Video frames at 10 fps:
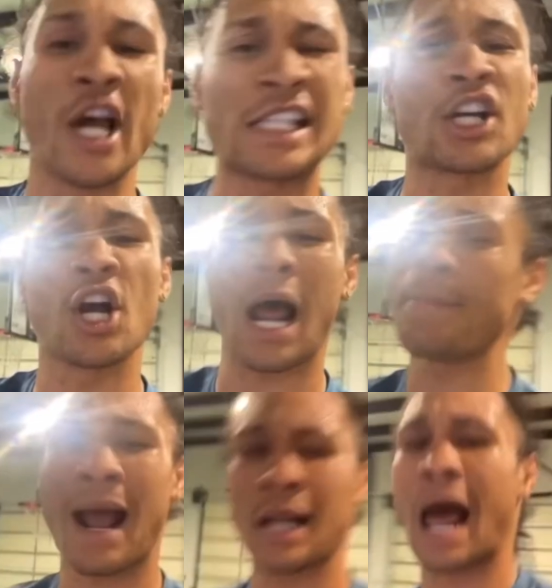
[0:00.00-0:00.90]
It's a good. I'm
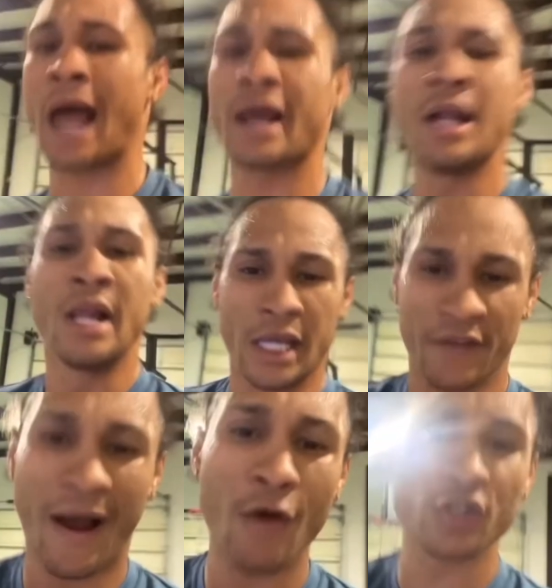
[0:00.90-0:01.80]
not gonna lie. If
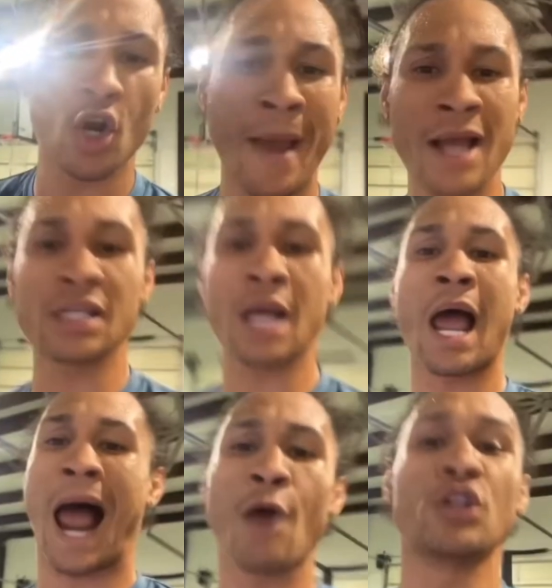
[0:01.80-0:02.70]
I was your manager,
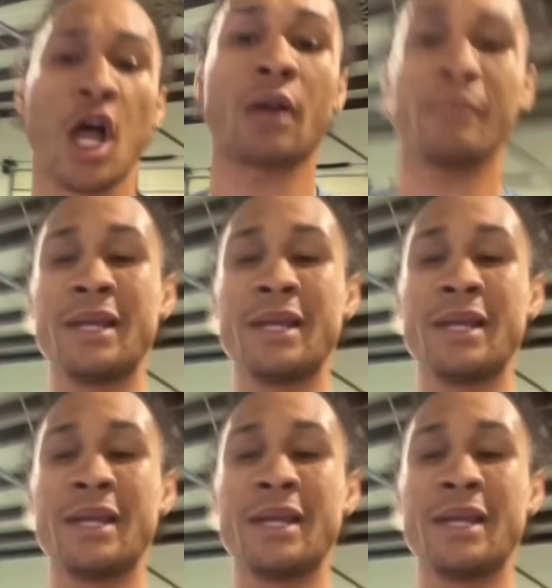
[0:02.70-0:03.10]
I would duck me